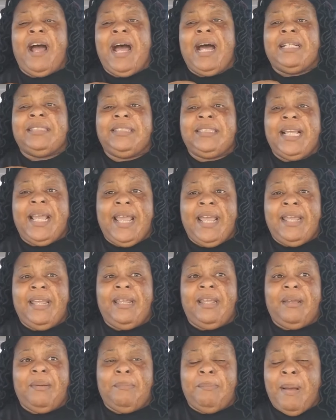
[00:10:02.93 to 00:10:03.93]
I take
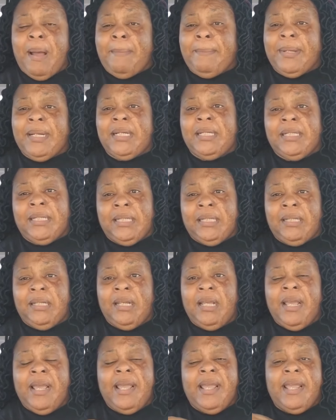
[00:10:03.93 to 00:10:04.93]
my money
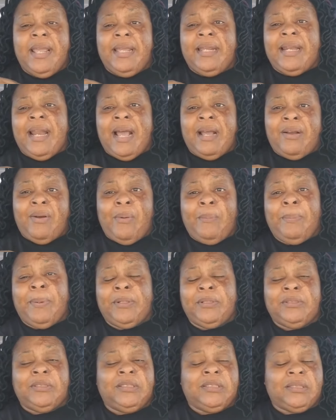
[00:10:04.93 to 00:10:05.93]
and I go
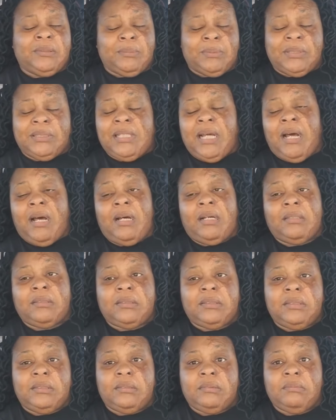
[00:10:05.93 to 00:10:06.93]
purchase some stocks,